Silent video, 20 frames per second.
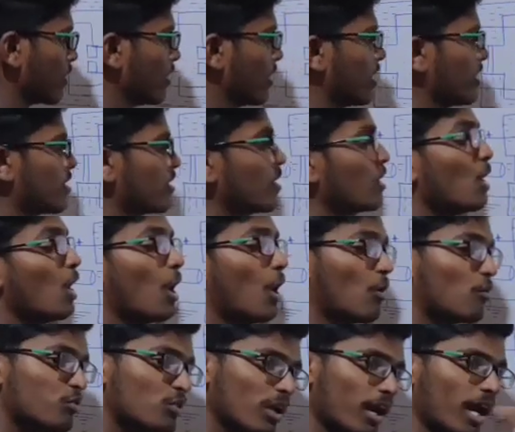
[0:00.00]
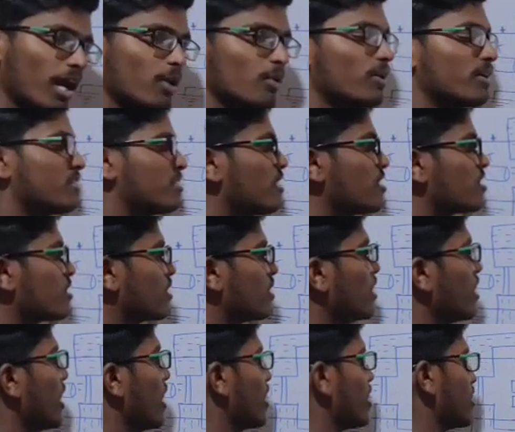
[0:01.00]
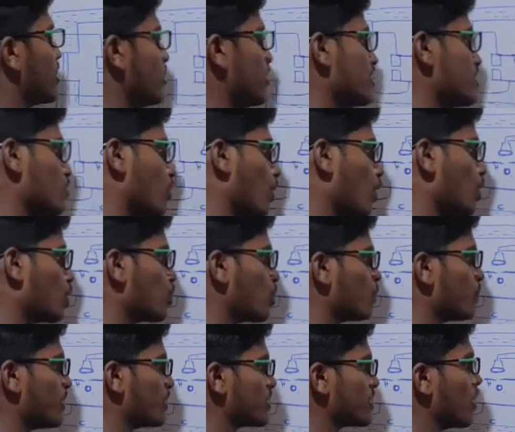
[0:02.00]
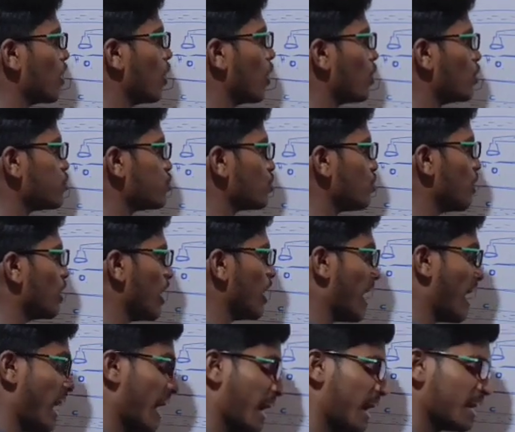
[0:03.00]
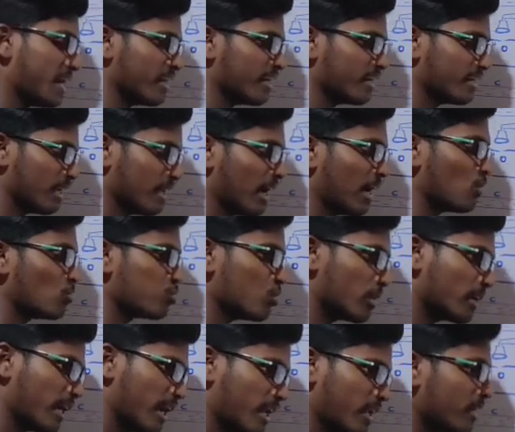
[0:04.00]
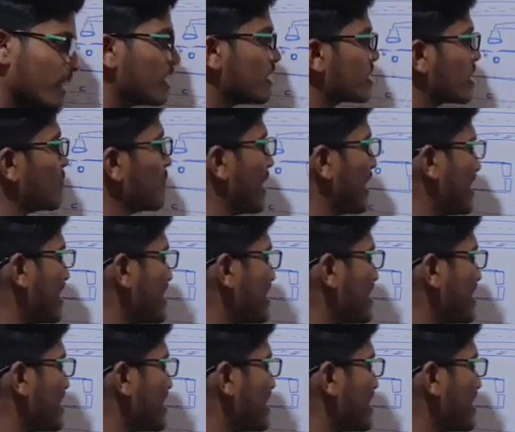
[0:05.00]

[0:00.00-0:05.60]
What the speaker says: Right? After ionization, this oil droplets also gain some